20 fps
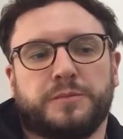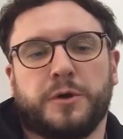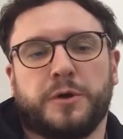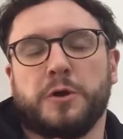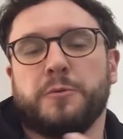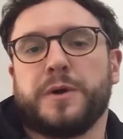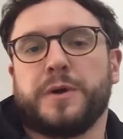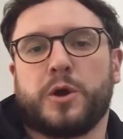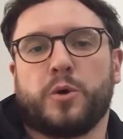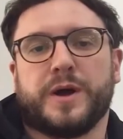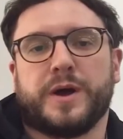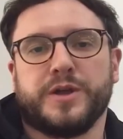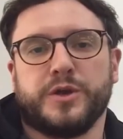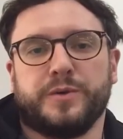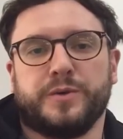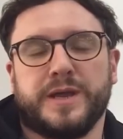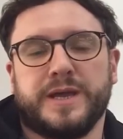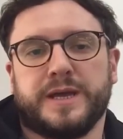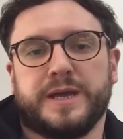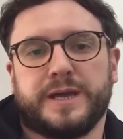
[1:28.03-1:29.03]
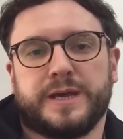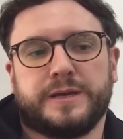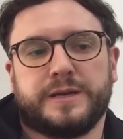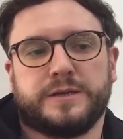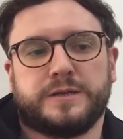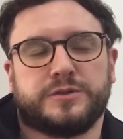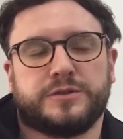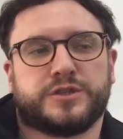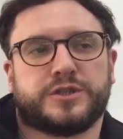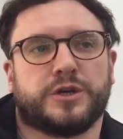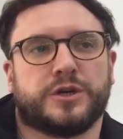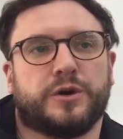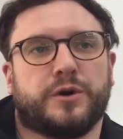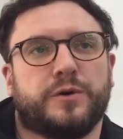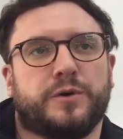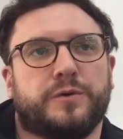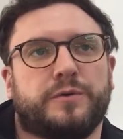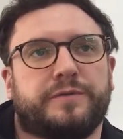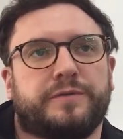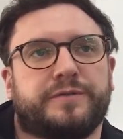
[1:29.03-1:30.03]
be quite unique.
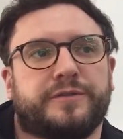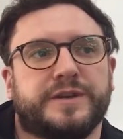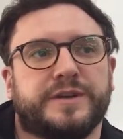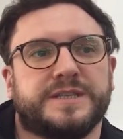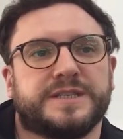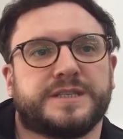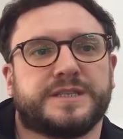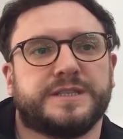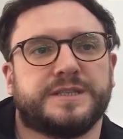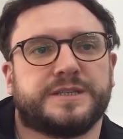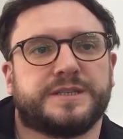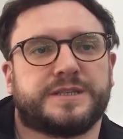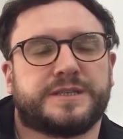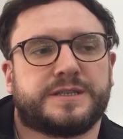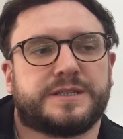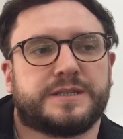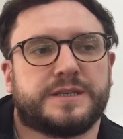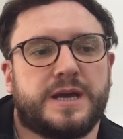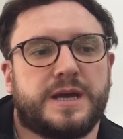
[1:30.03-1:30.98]
So for instance,